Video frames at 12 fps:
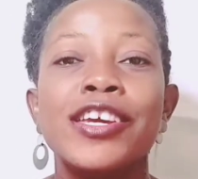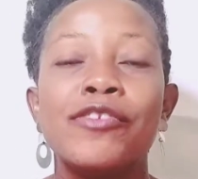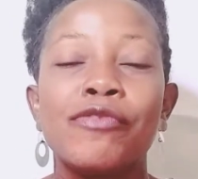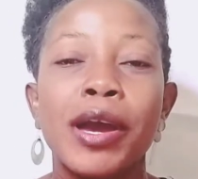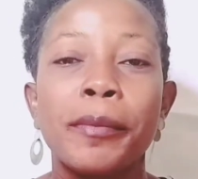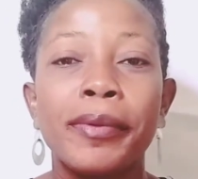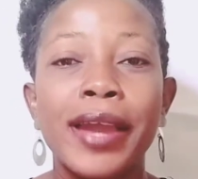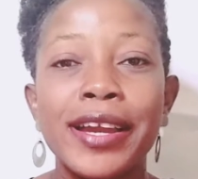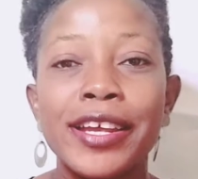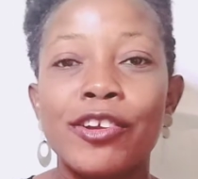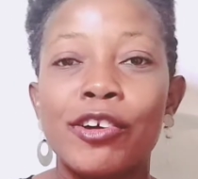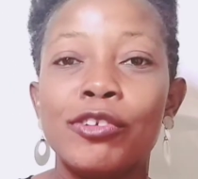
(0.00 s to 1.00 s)
If you are
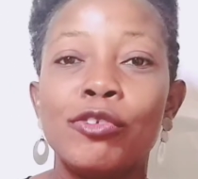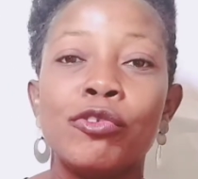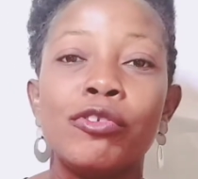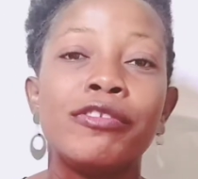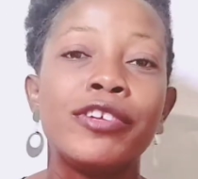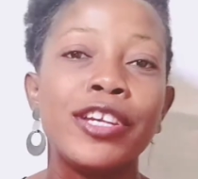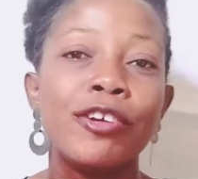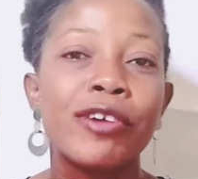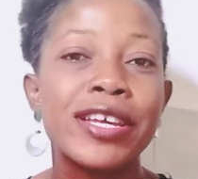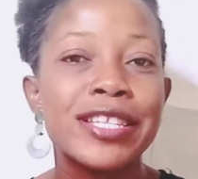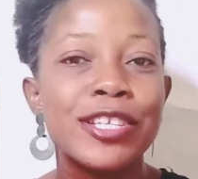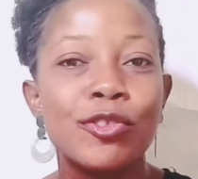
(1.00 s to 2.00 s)
planning on
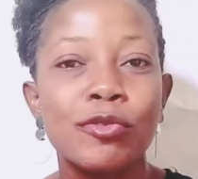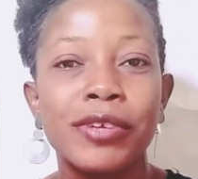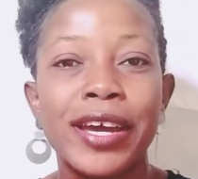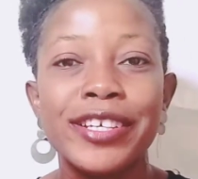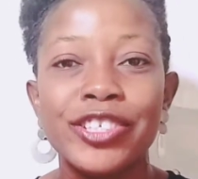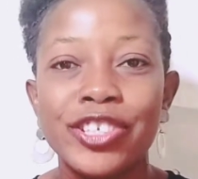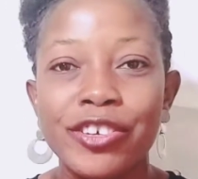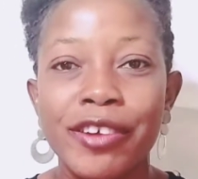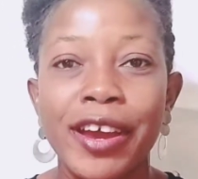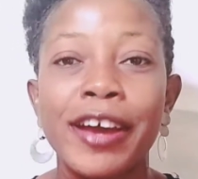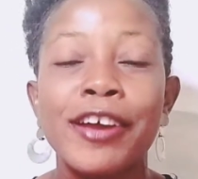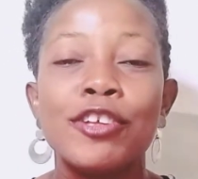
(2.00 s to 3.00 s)
relocating to
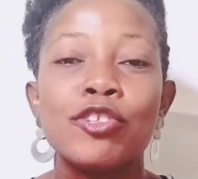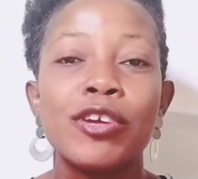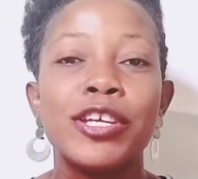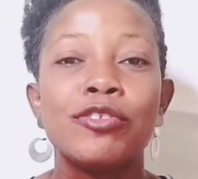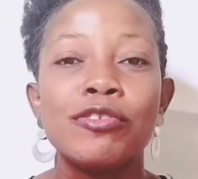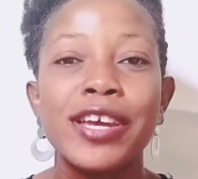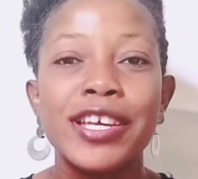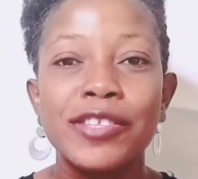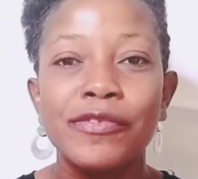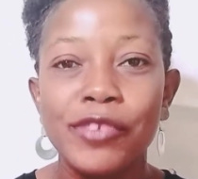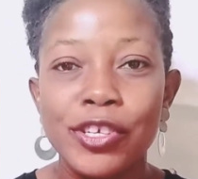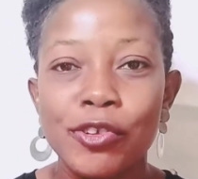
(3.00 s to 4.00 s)
Nigeria. So in
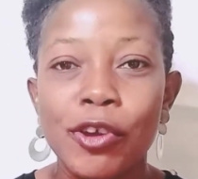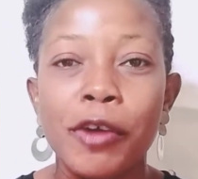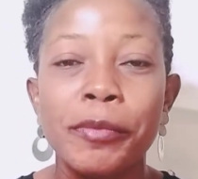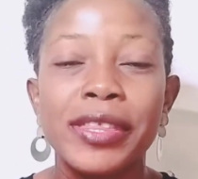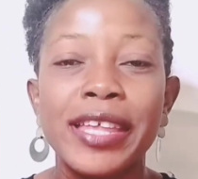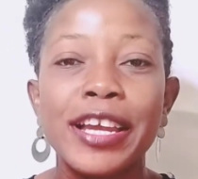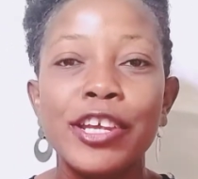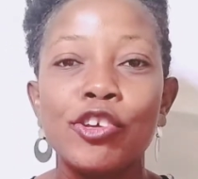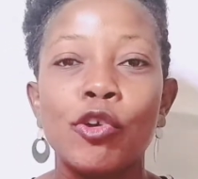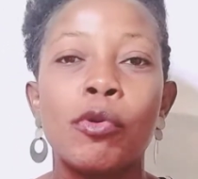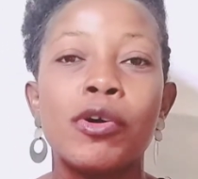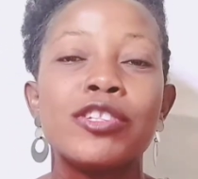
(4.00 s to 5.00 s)
today's video, I'll be telling
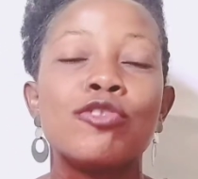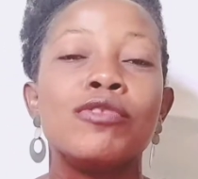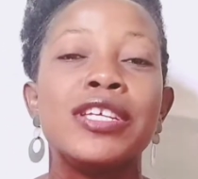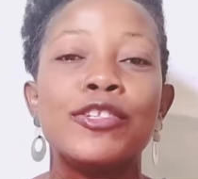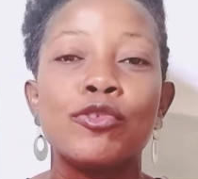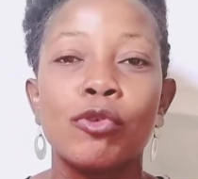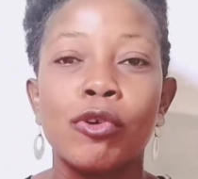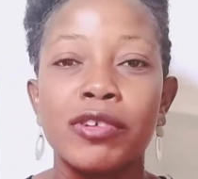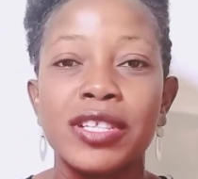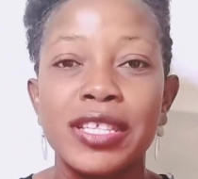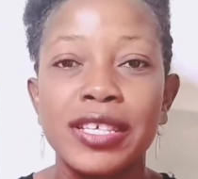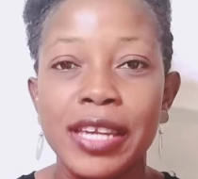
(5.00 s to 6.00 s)
you what you need to
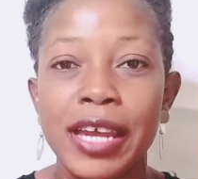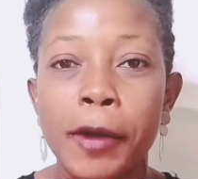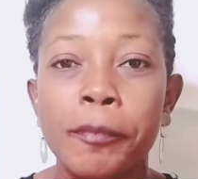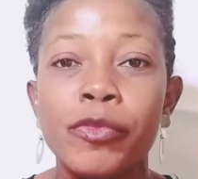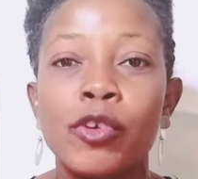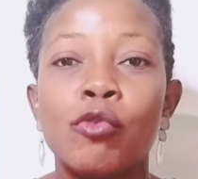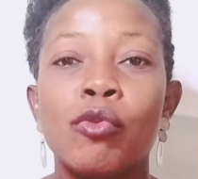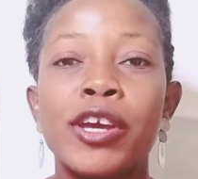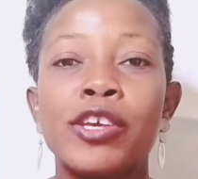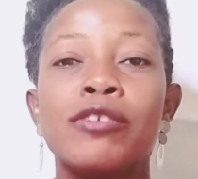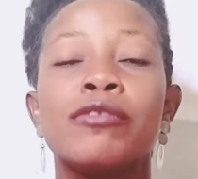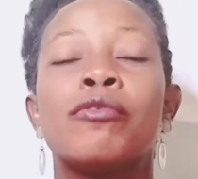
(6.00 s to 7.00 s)
consider
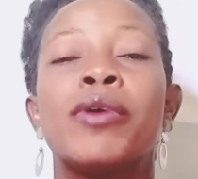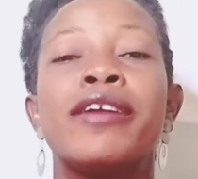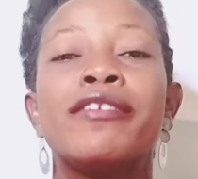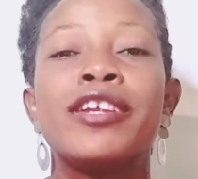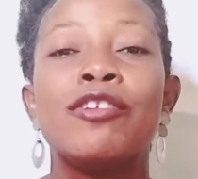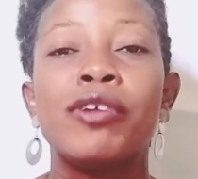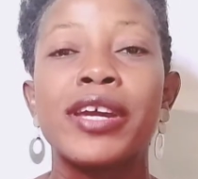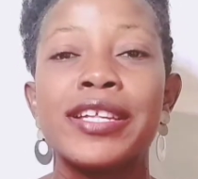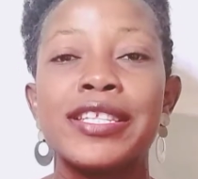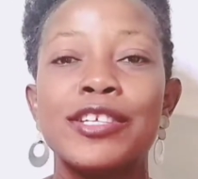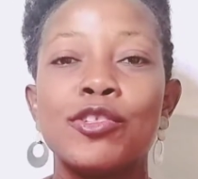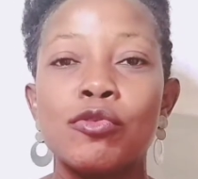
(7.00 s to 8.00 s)
when
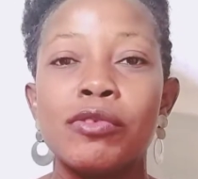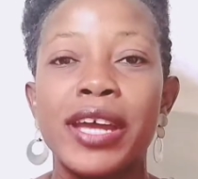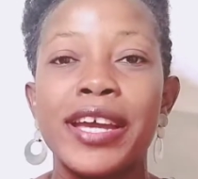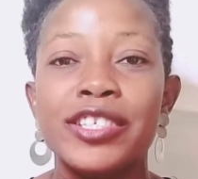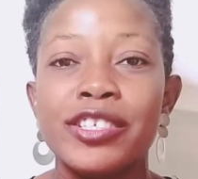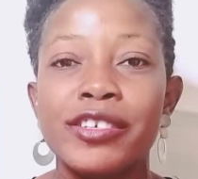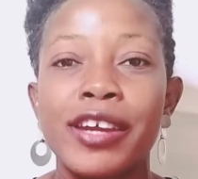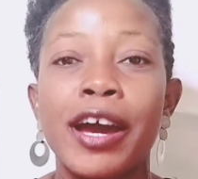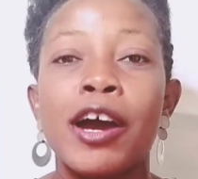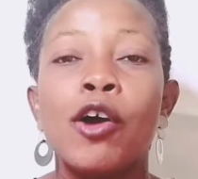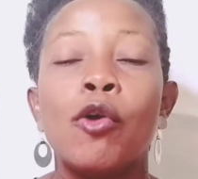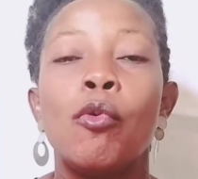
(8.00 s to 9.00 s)
relocating to
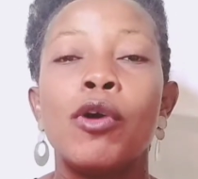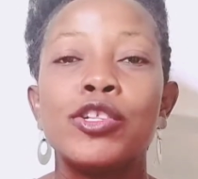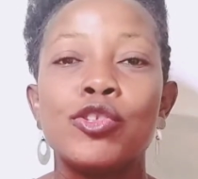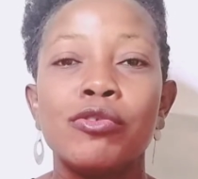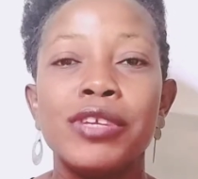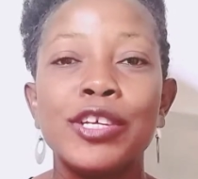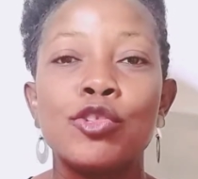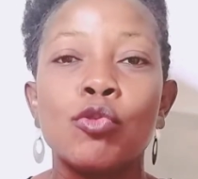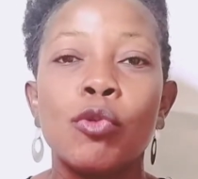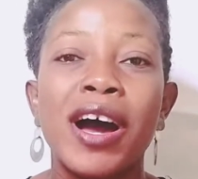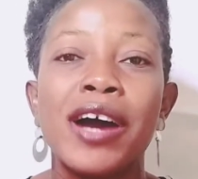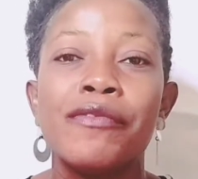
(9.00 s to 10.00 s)
Nigeria. What you need
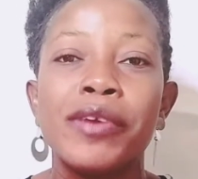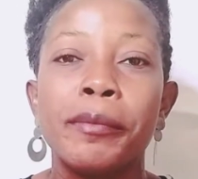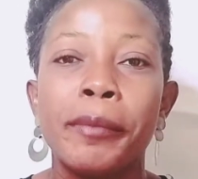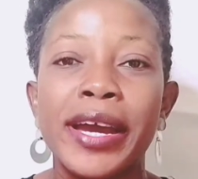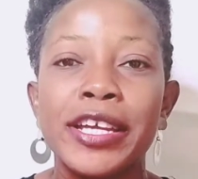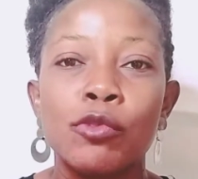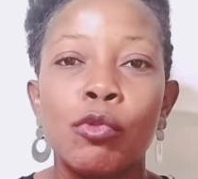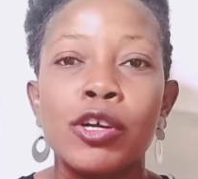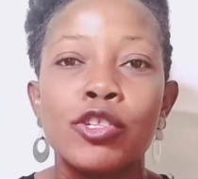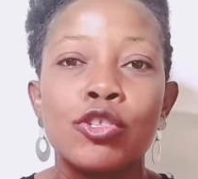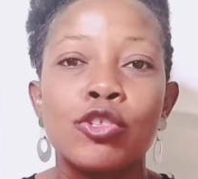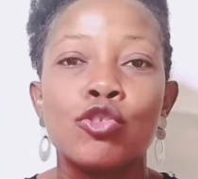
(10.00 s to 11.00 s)
to have in mind,
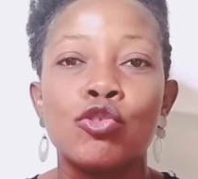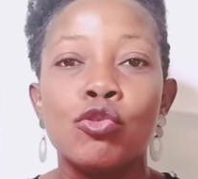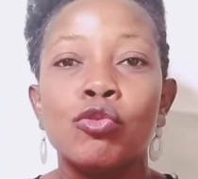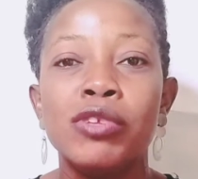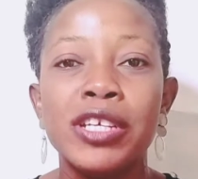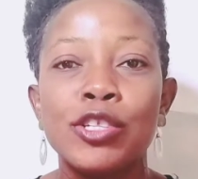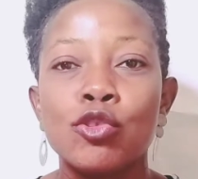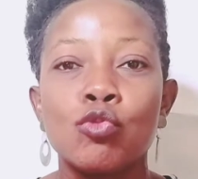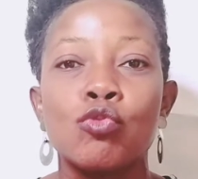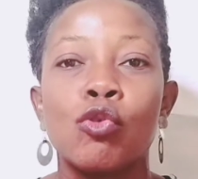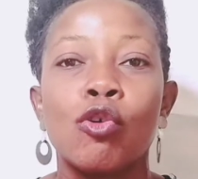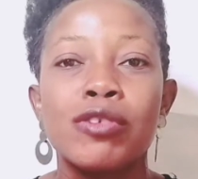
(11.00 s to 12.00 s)
what you need
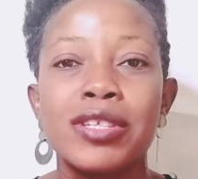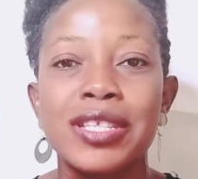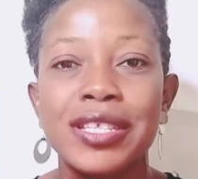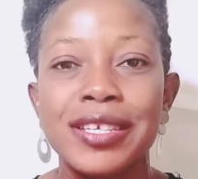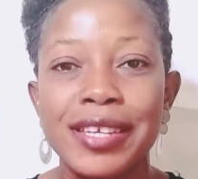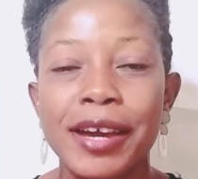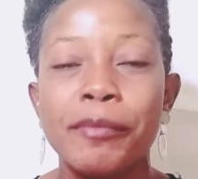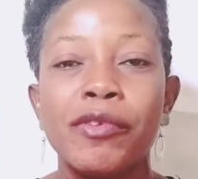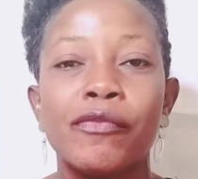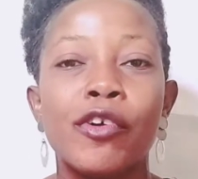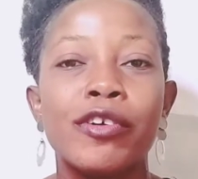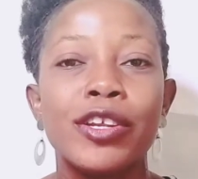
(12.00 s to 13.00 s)
to consider
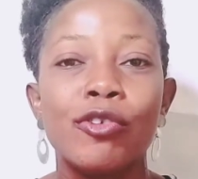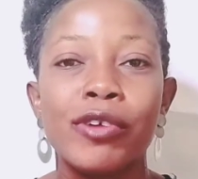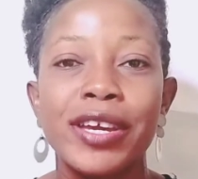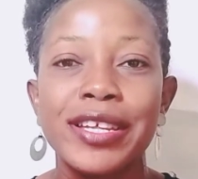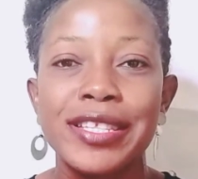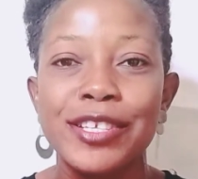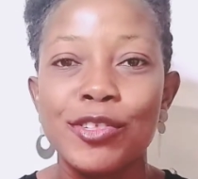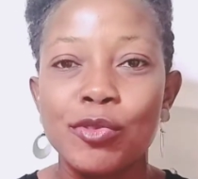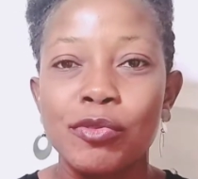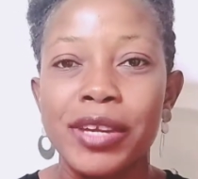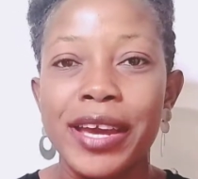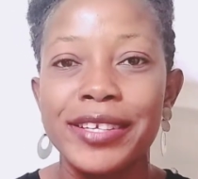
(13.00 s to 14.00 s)
before relocating
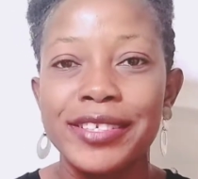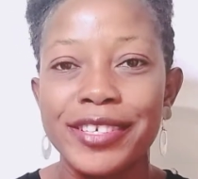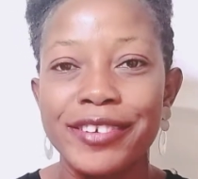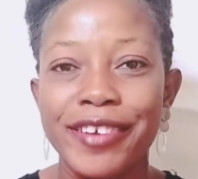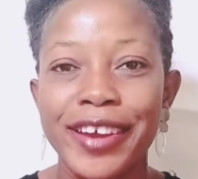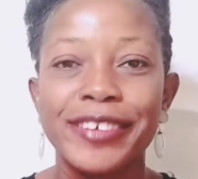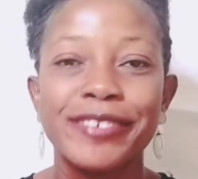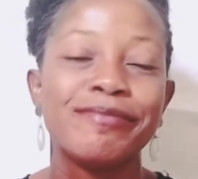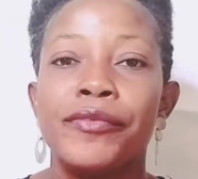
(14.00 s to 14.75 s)
to Nigeria.